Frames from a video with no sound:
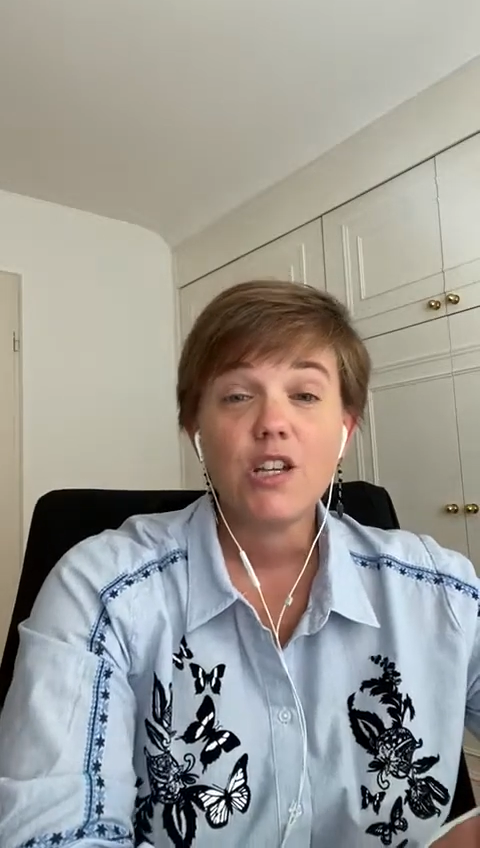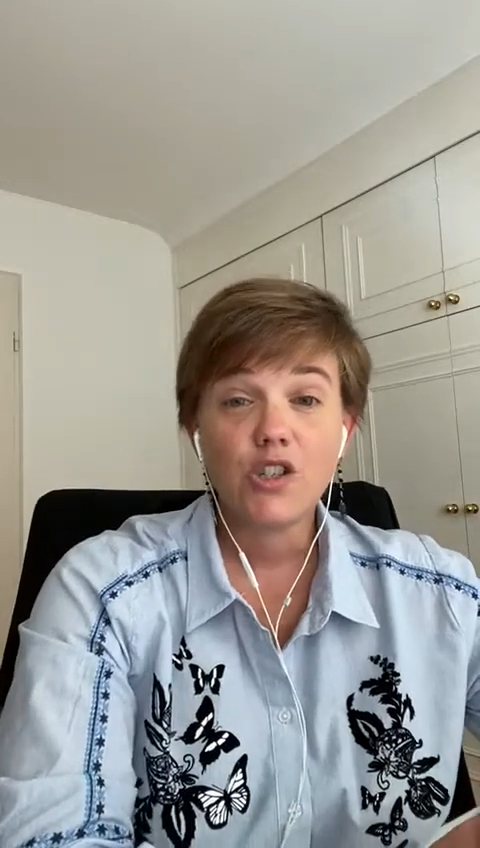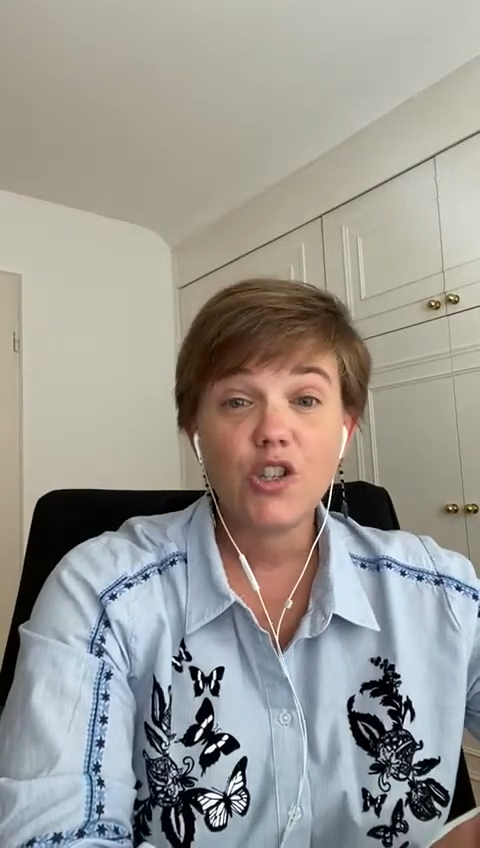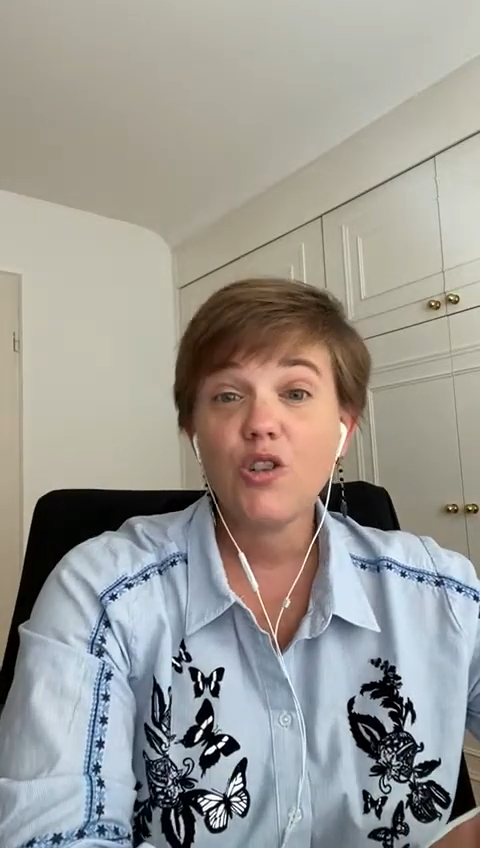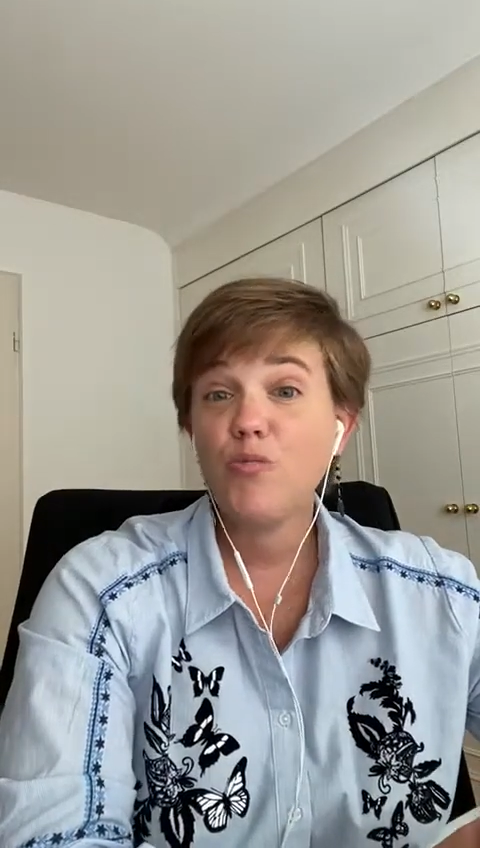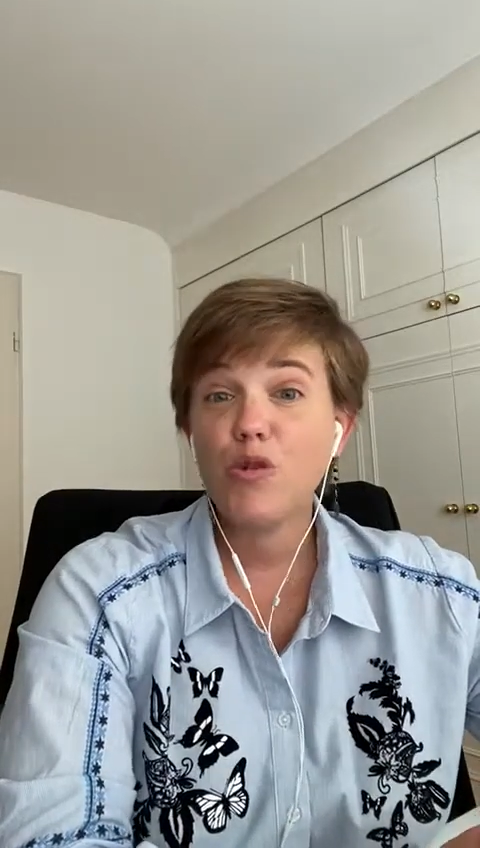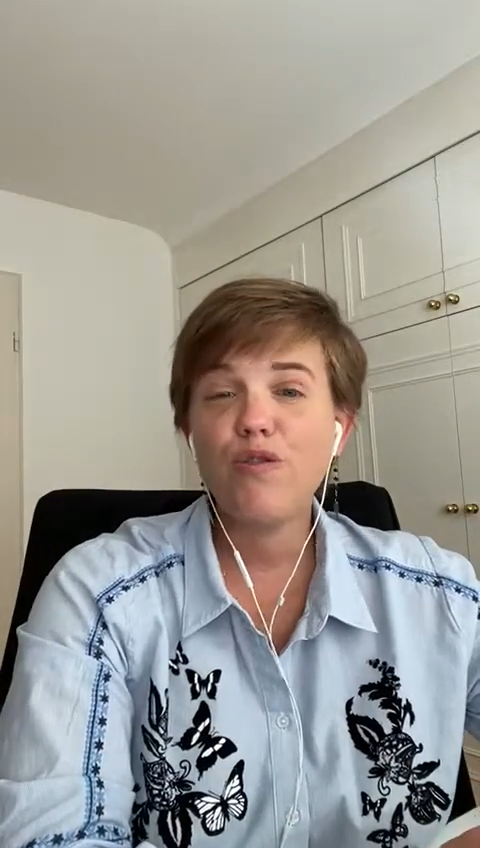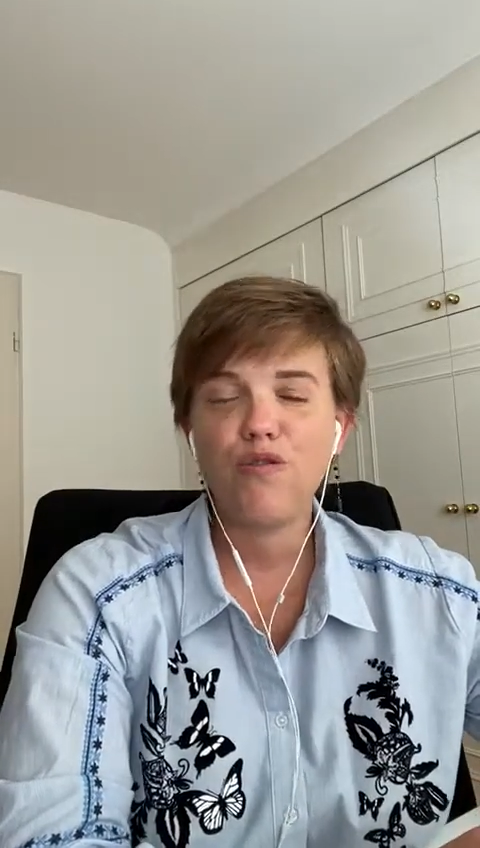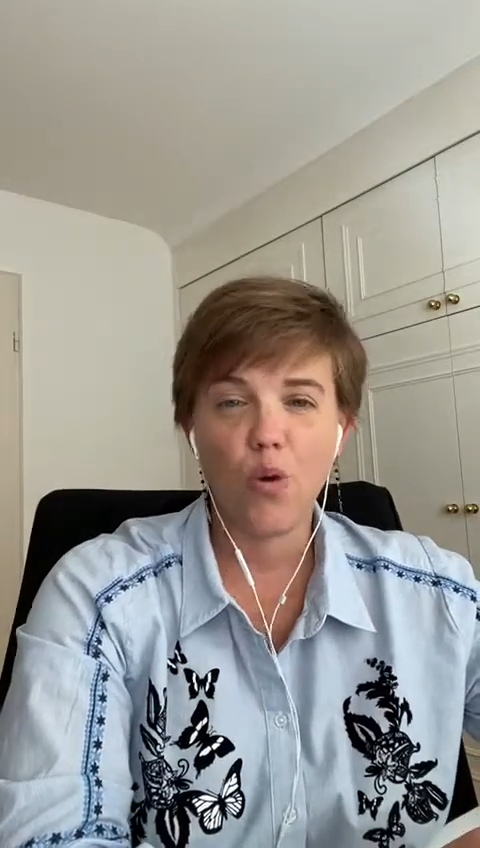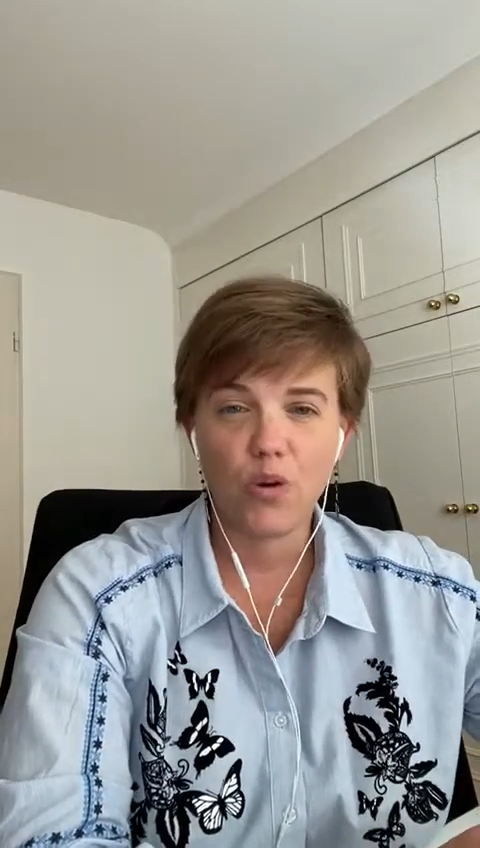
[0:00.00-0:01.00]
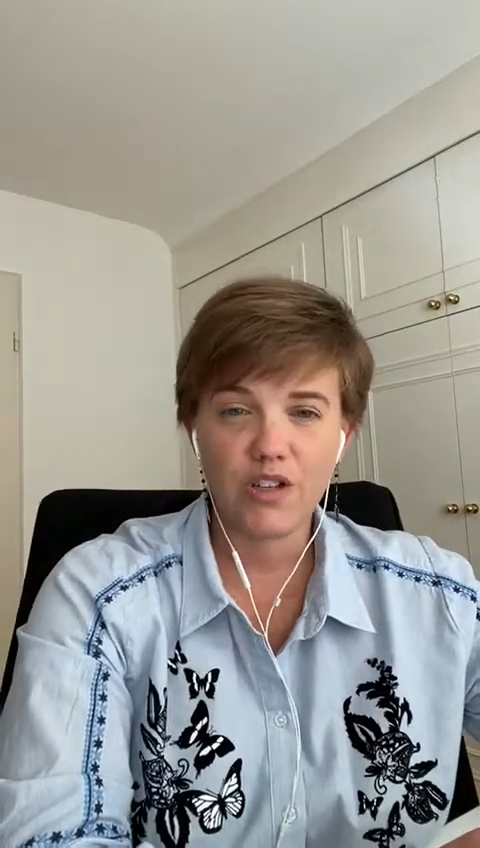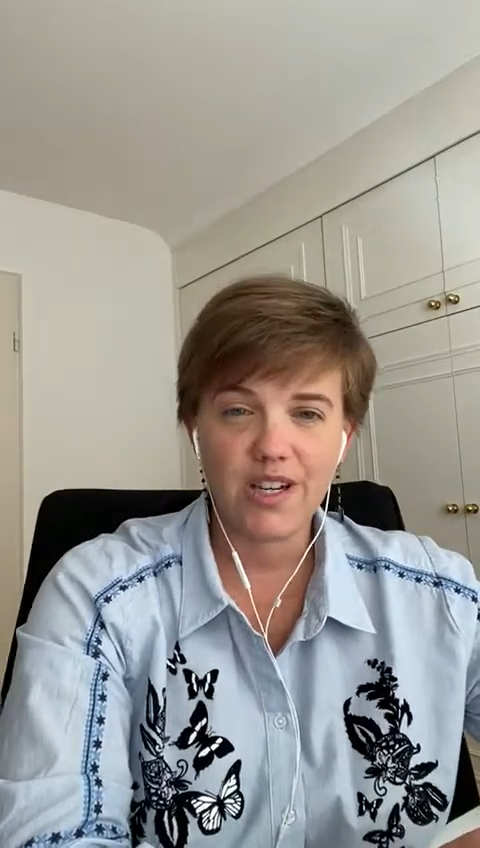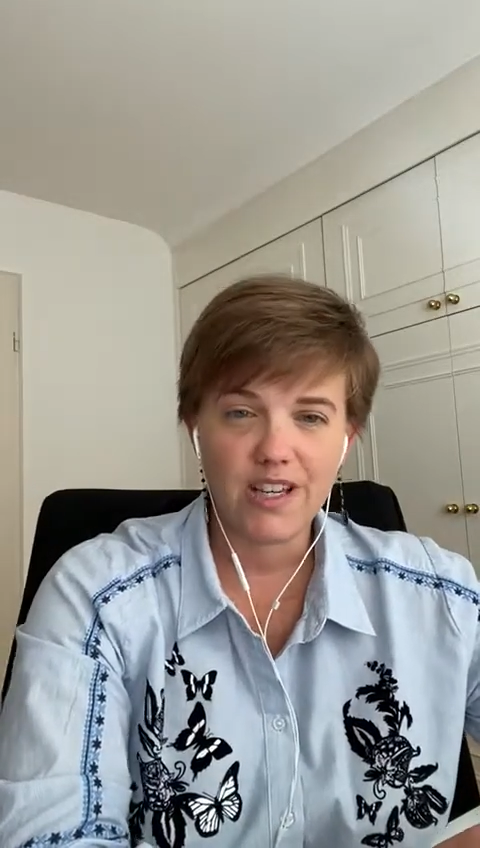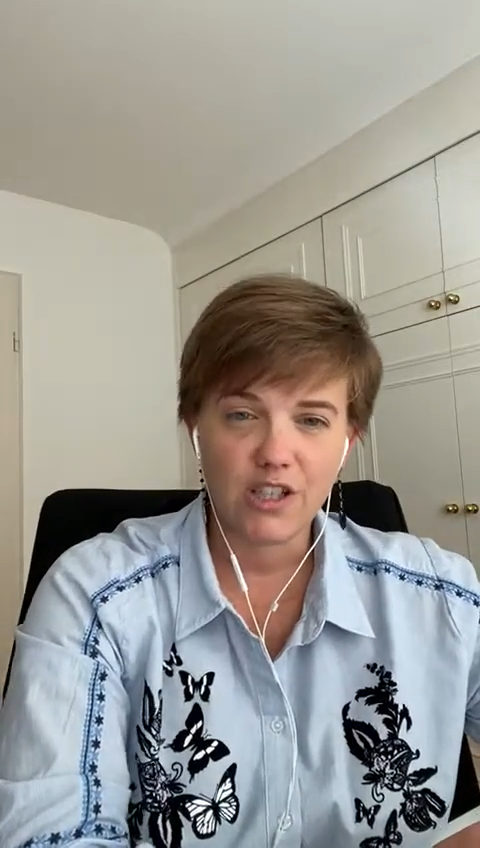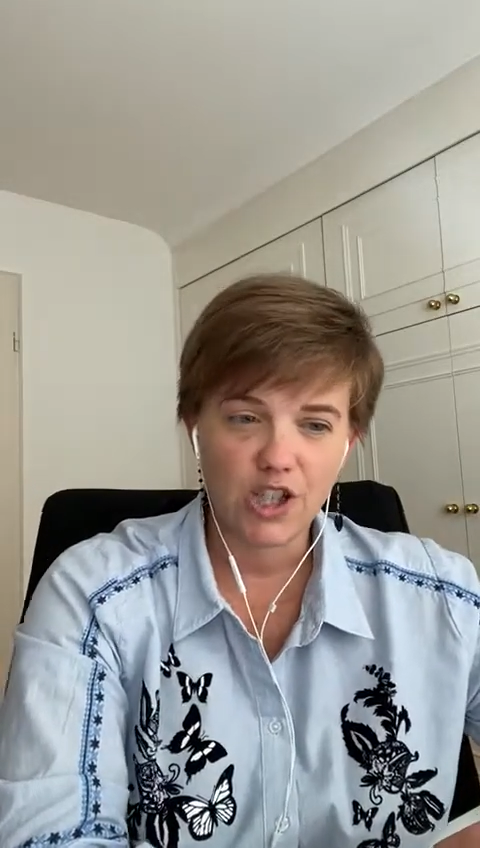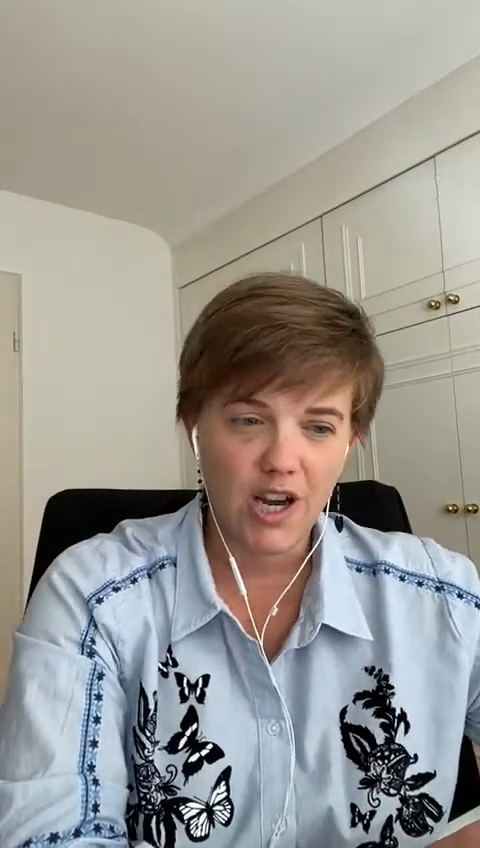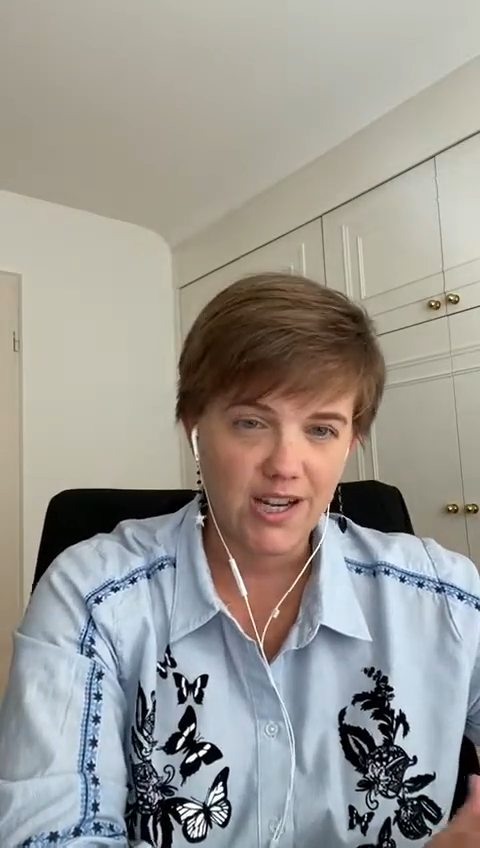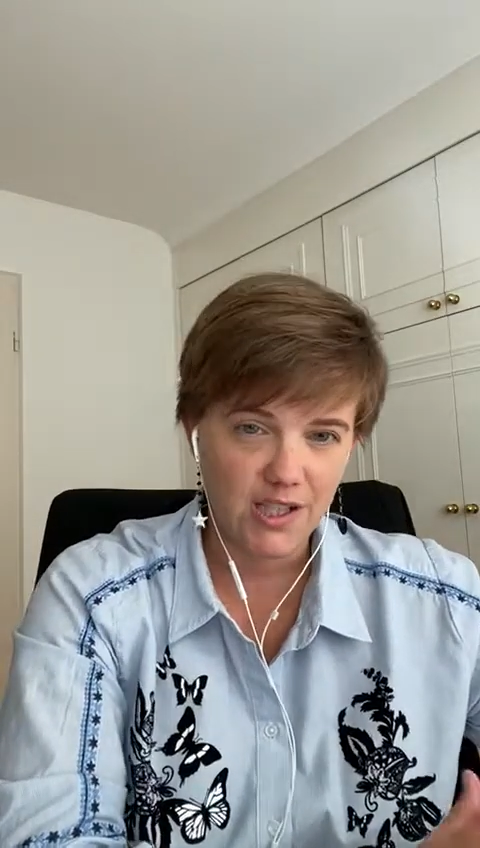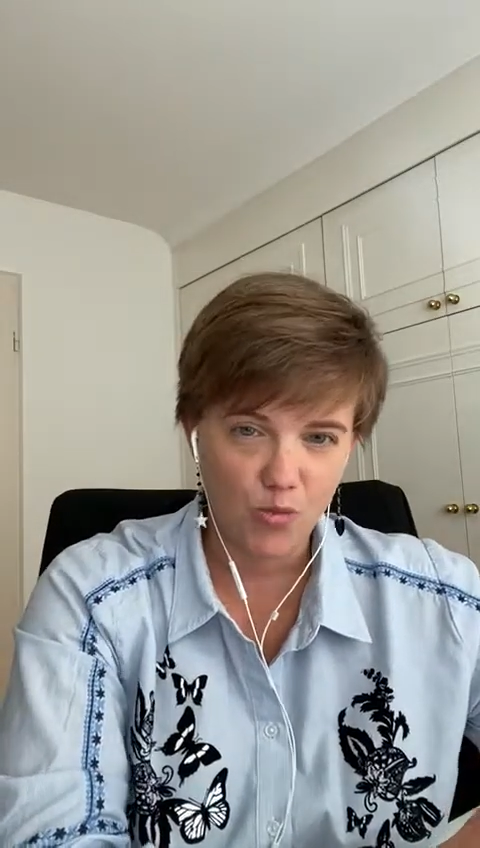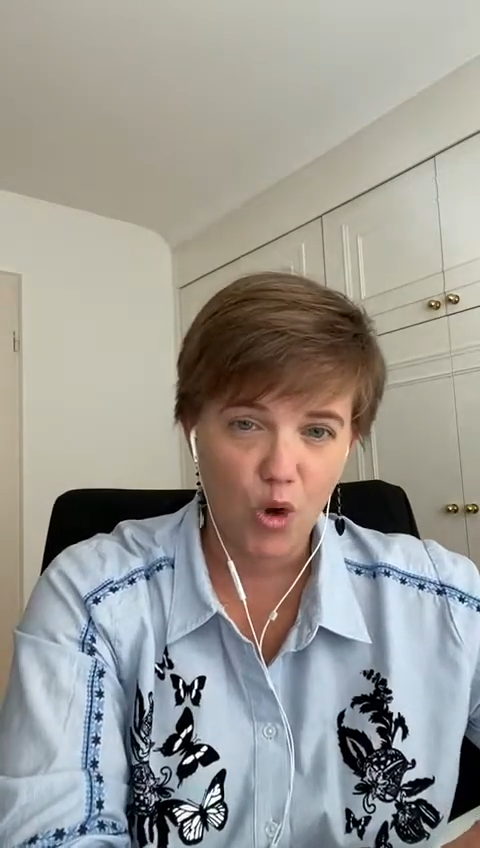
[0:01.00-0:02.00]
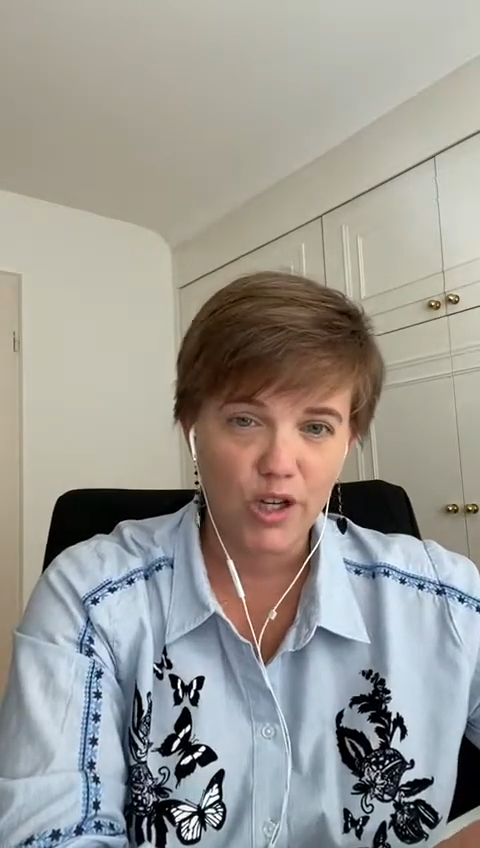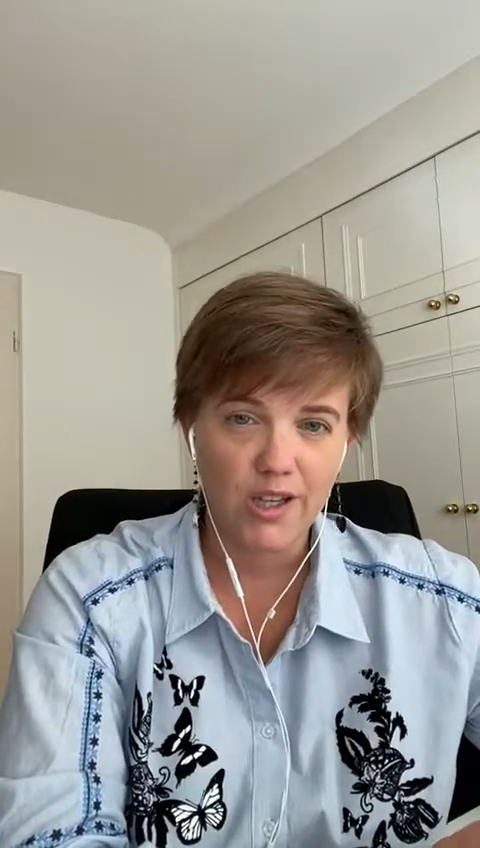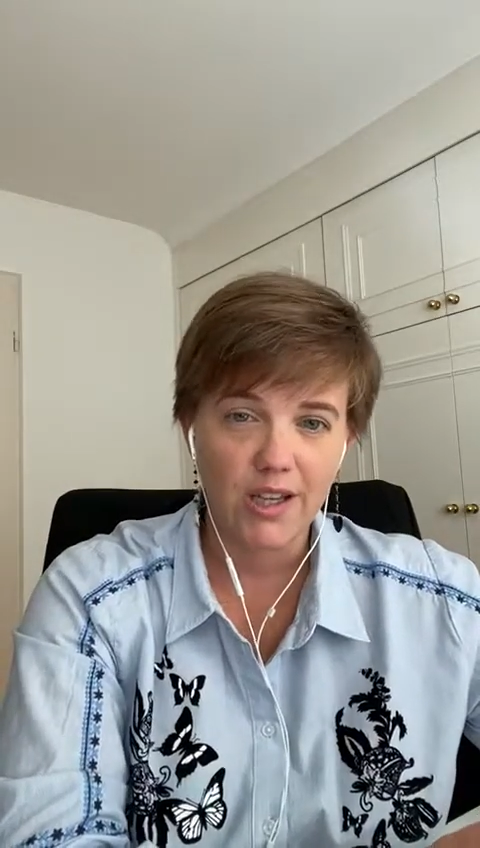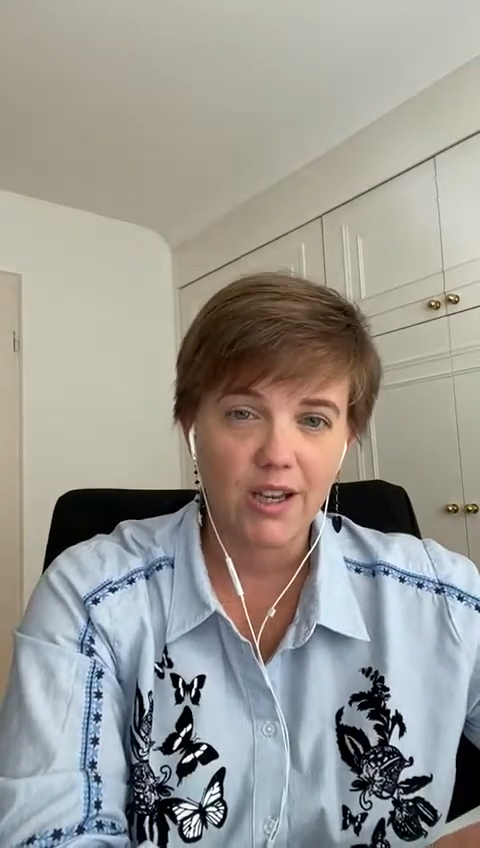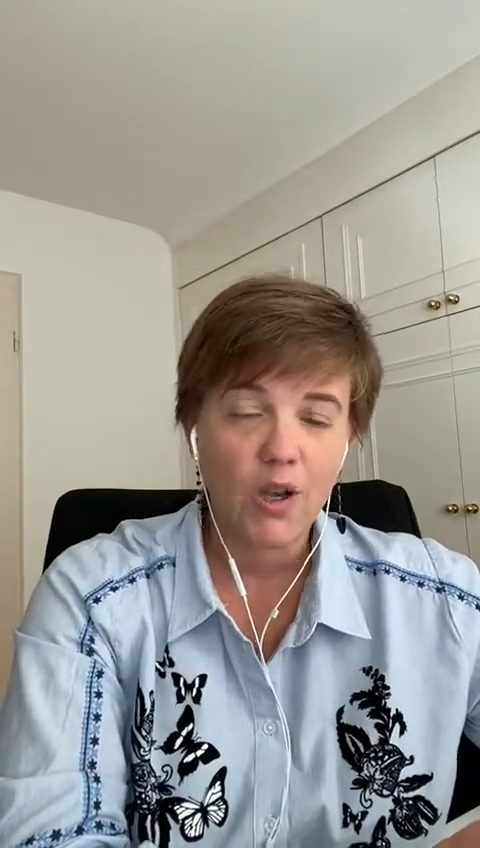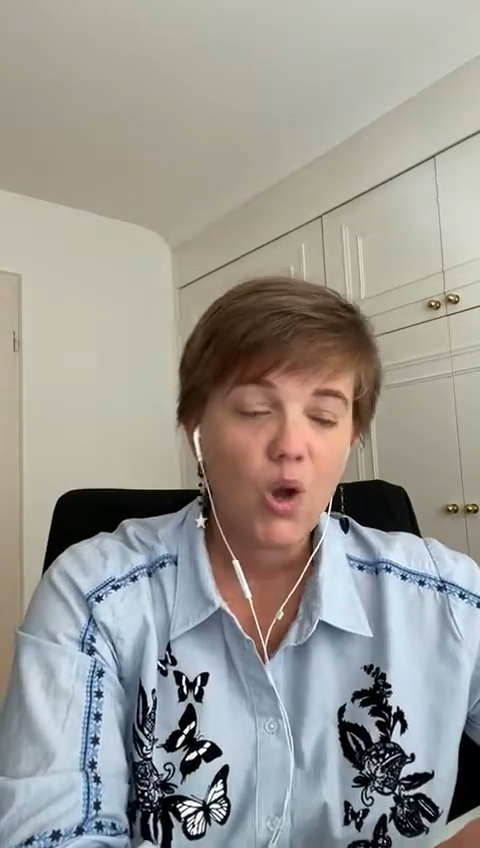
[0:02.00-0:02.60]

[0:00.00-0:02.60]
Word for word: to move forward in the Chinese market.